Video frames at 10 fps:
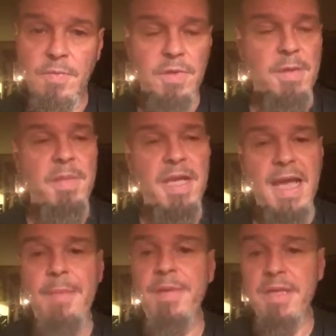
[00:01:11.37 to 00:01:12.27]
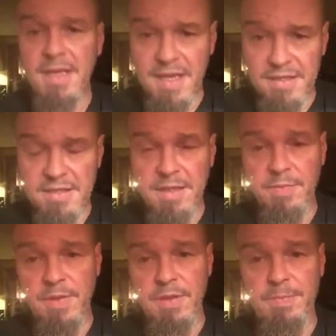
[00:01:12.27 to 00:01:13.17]
will they be happy? Yes, they
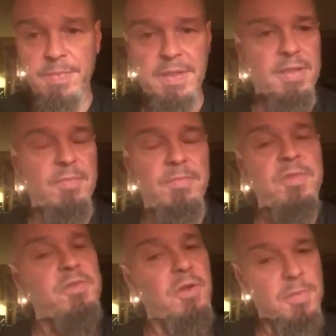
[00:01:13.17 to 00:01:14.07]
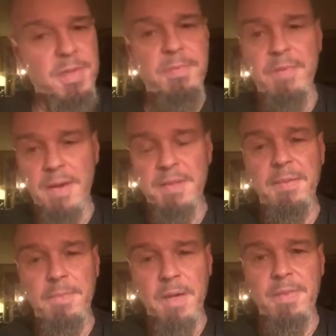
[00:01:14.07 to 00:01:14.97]
will. But there's going to be probably
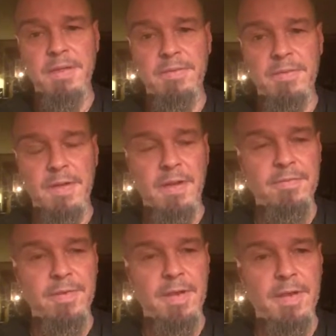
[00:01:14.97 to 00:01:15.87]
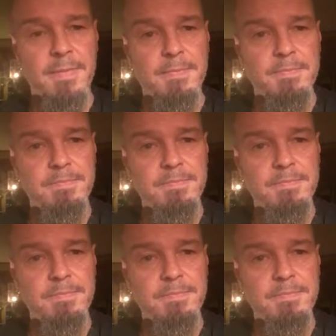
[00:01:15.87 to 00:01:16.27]
a moment of